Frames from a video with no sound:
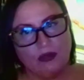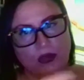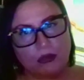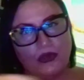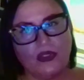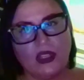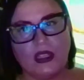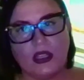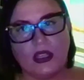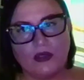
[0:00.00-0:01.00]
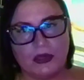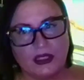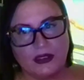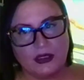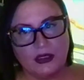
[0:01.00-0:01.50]
removing and
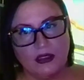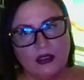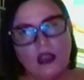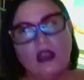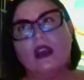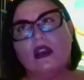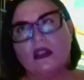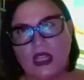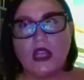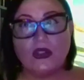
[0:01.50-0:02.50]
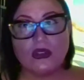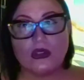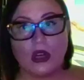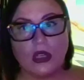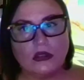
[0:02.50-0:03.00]
replacing. The angels
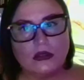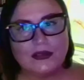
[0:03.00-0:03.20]
are.